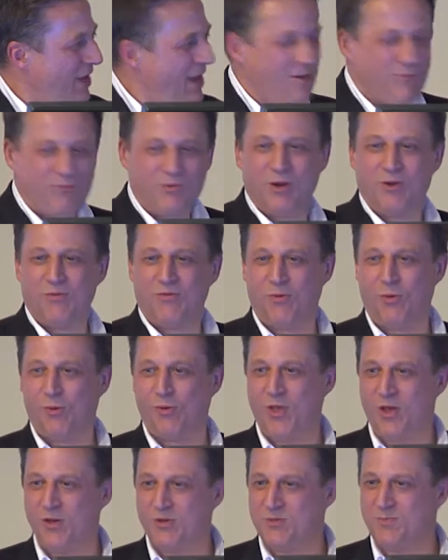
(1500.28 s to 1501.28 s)
get rid of all
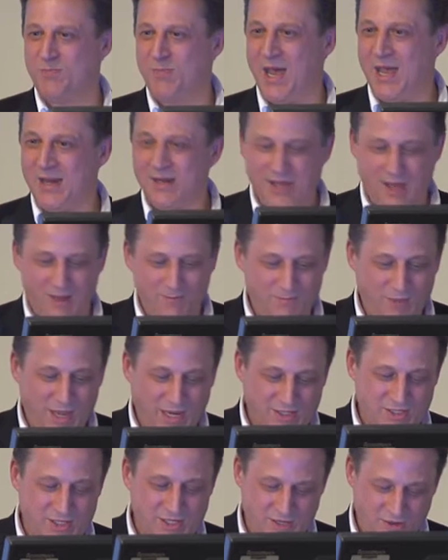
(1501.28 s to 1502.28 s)
those bad gut
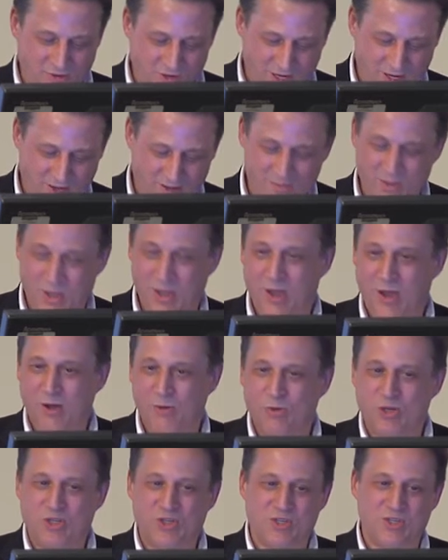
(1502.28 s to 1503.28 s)
bacteria,
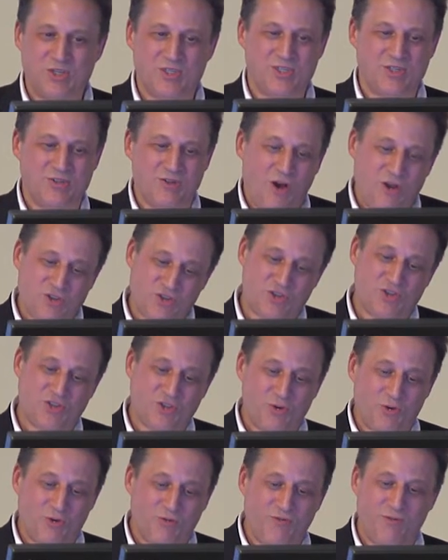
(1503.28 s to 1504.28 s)
which is not
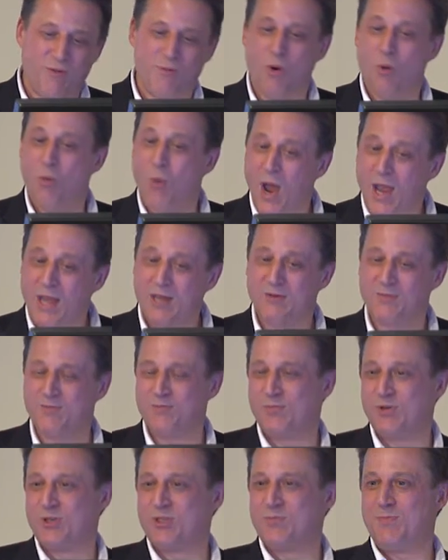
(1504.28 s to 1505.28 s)
just good from a
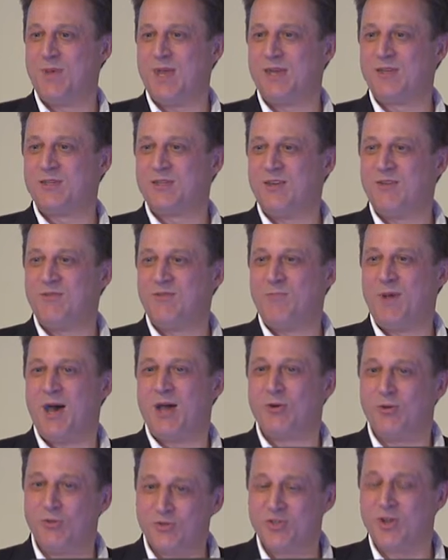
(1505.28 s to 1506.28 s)
weight perspective,
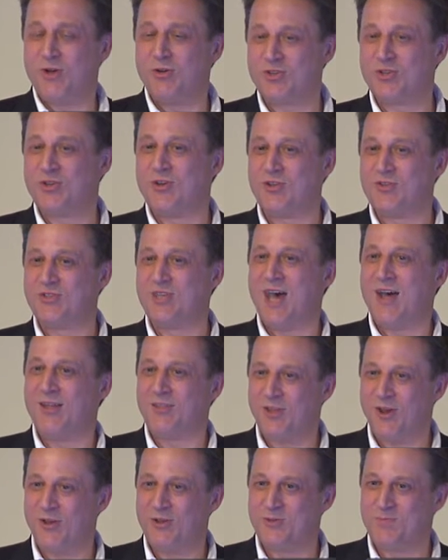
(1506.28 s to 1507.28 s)
but also it turns
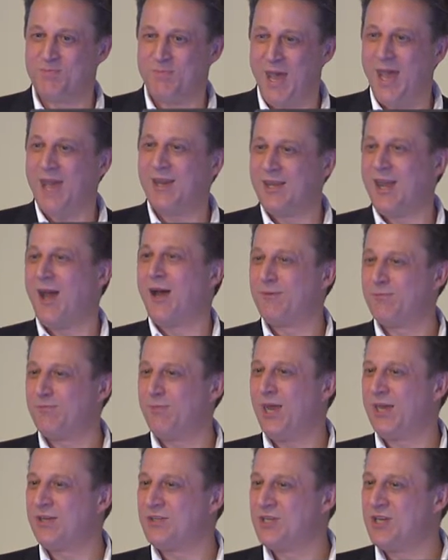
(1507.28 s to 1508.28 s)
out those bad gut
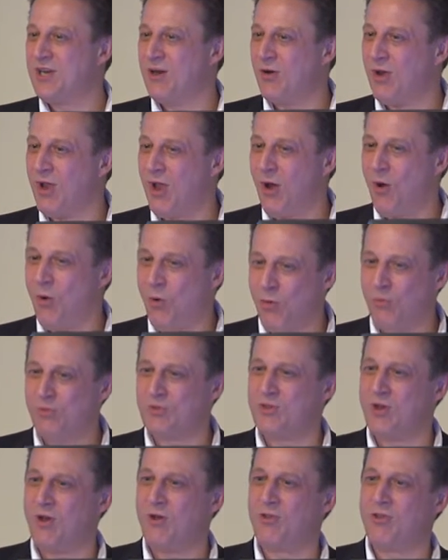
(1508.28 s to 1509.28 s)
bacteria
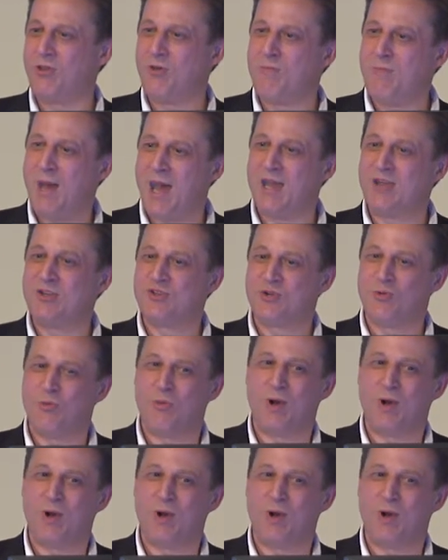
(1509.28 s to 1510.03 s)
also are the major